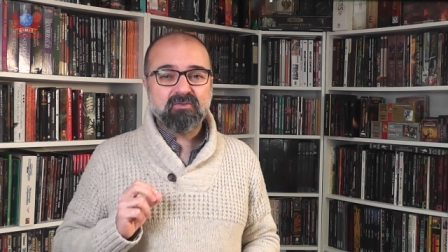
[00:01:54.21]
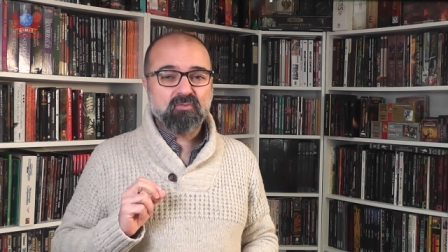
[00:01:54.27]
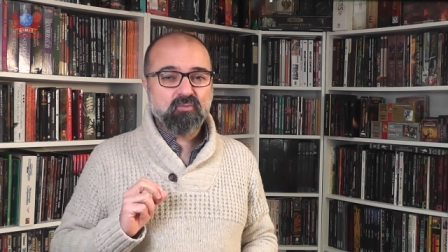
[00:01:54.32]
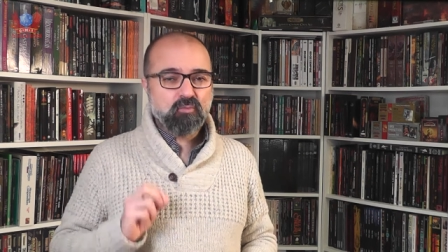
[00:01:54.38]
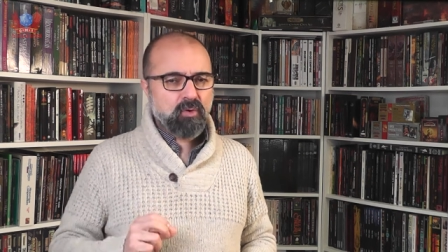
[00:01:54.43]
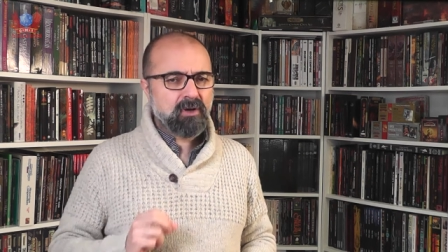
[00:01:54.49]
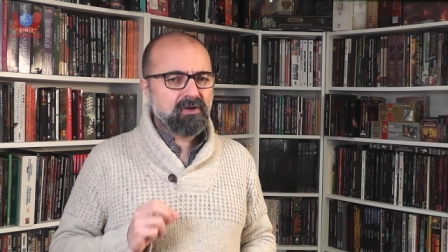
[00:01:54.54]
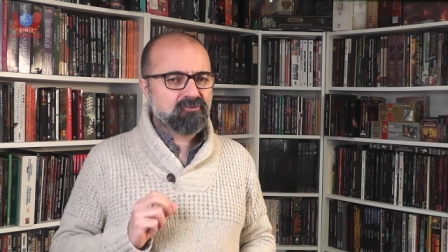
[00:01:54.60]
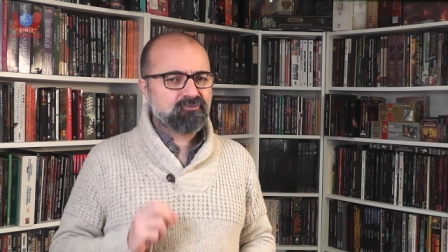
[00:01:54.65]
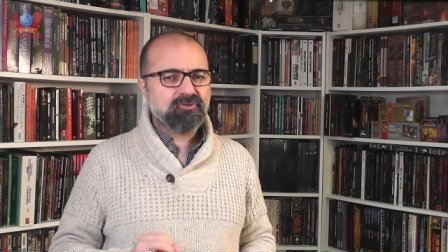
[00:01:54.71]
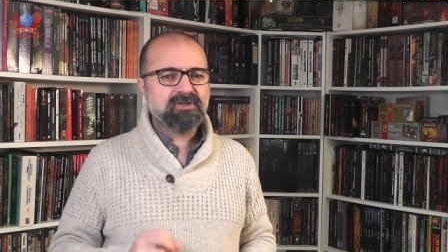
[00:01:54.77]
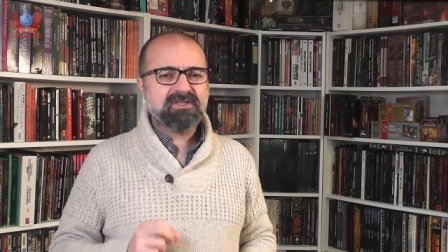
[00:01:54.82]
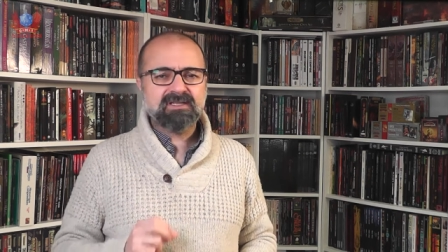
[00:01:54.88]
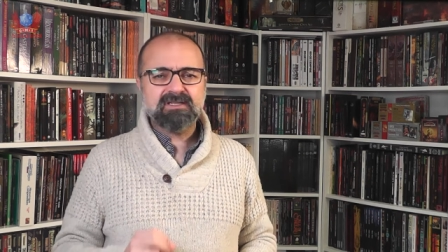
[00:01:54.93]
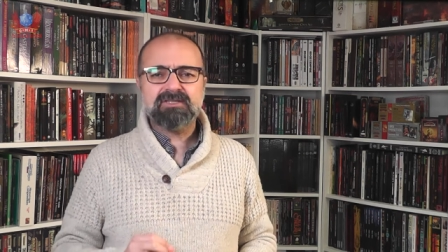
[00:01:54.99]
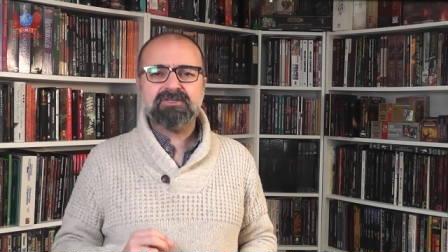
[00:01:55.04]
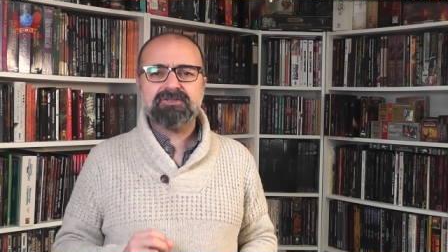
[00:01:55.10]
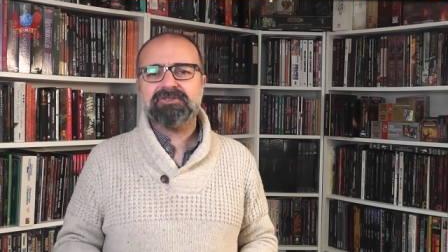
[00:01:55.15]
well-written
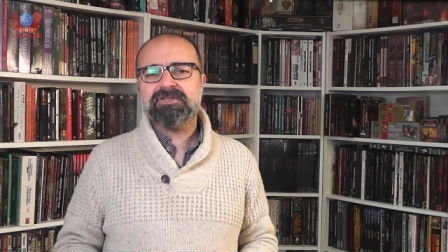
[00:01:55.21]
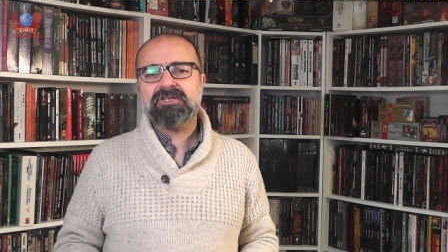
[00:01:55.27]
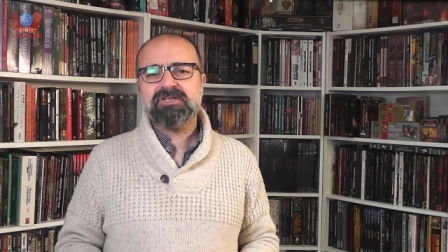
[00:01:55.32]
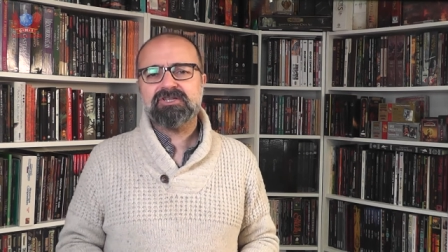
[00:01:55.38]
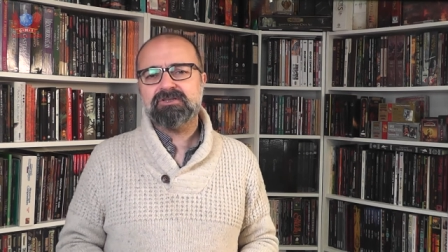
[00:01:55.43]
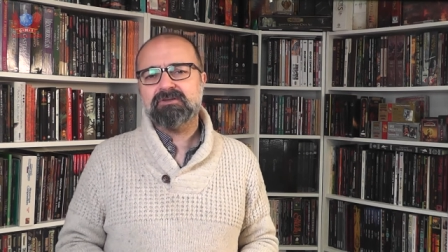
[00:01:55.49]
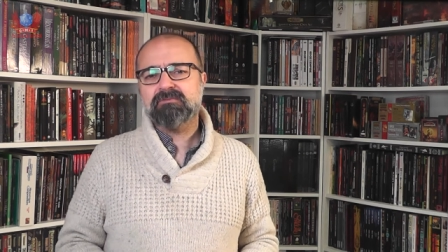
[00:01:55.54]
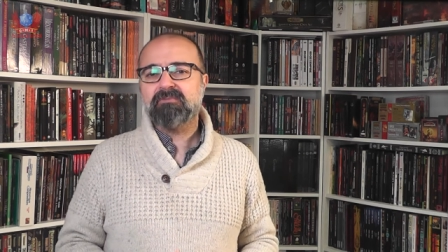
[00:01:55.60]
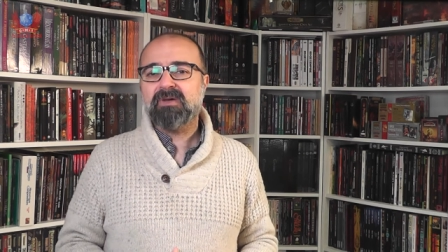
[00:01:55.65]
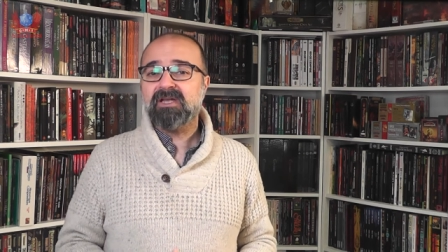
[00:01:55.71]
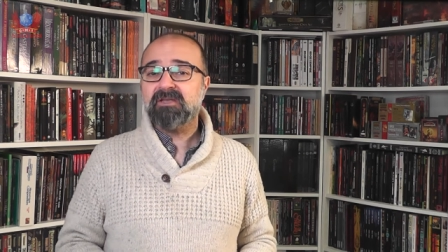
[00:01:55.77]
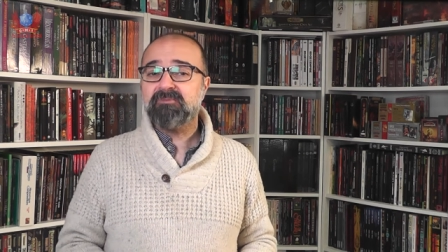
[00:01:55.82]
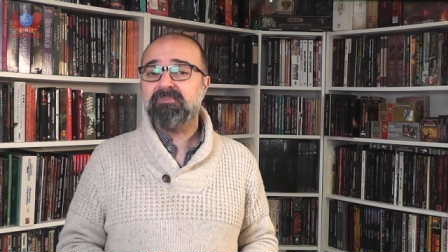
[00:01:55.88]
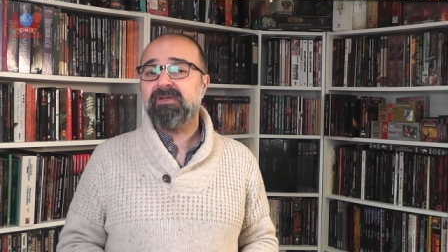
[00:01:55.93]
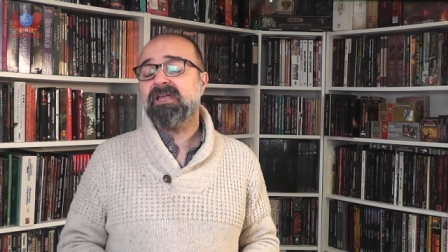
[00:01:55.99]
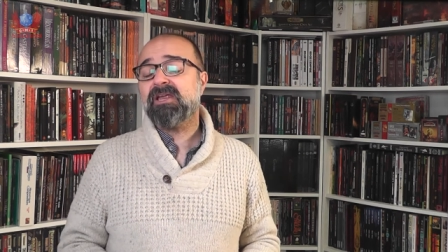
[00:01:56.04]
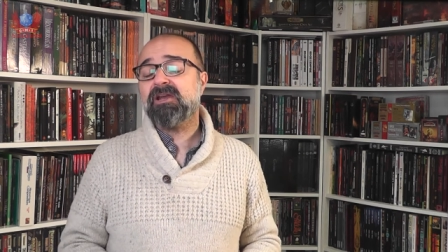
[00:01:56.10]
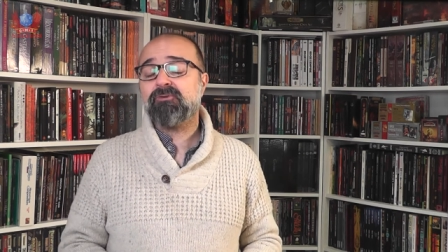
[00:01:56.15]
introduction by
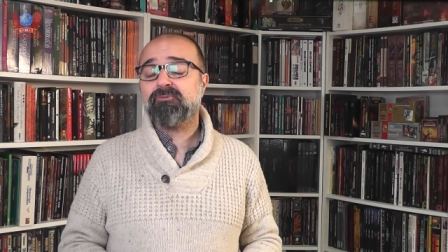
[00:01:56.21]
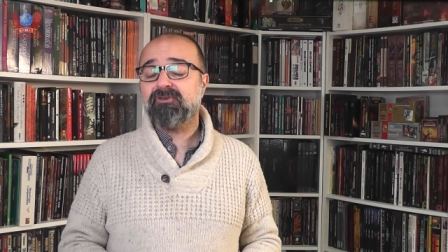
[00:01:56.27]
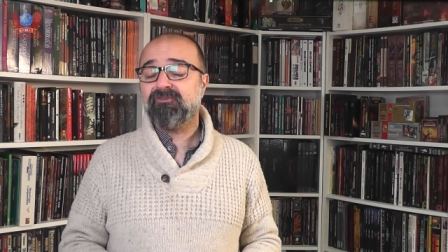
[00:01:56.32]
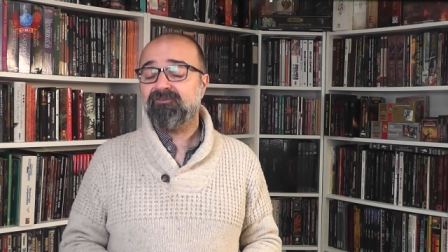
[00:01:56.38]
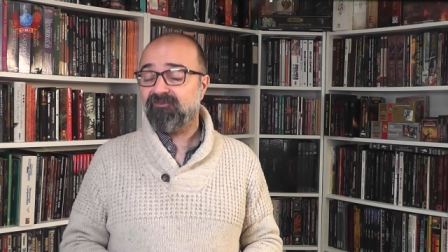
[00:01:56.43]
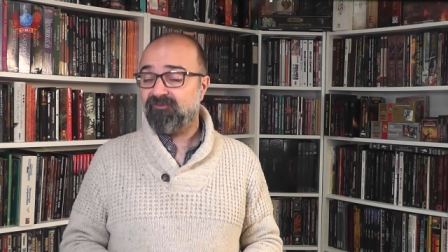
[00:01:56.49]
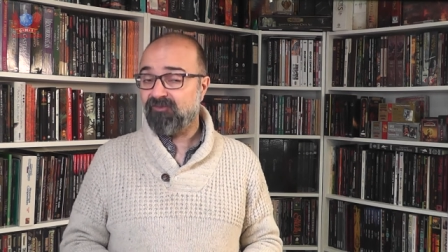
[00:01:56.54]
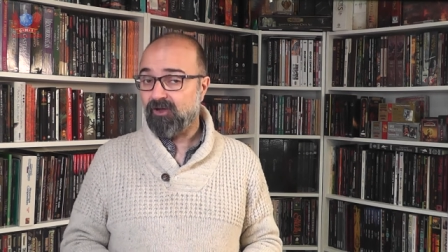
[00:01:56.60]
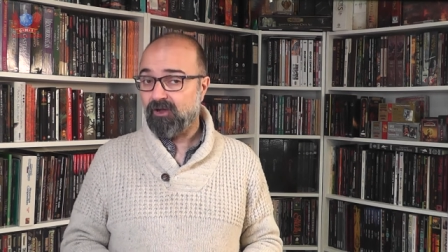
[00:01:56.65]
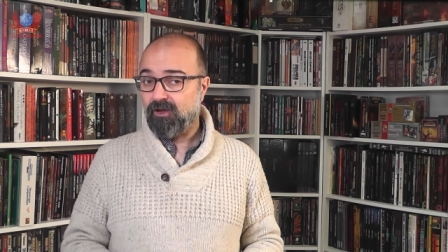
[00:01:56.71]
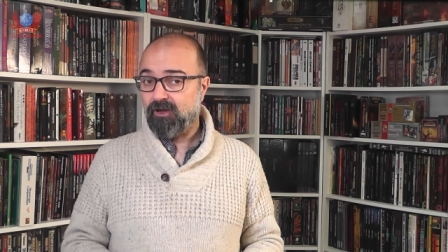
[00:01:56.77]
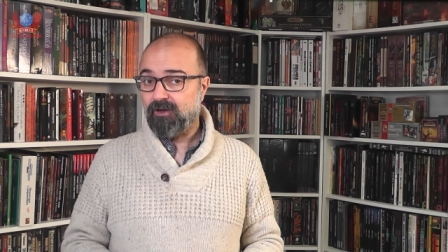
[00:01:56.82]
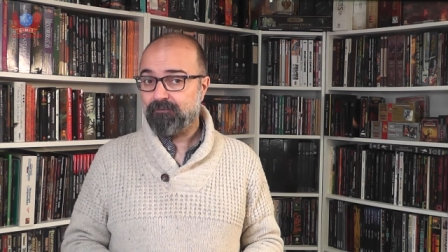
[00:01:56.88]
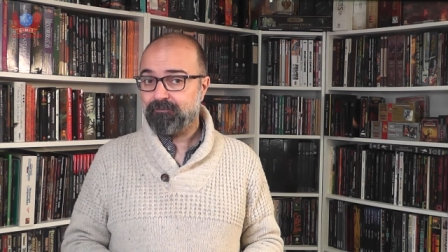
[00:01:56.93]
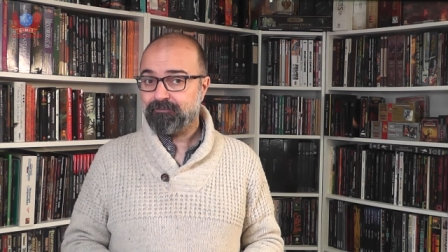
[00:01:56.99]
Perry Fehr,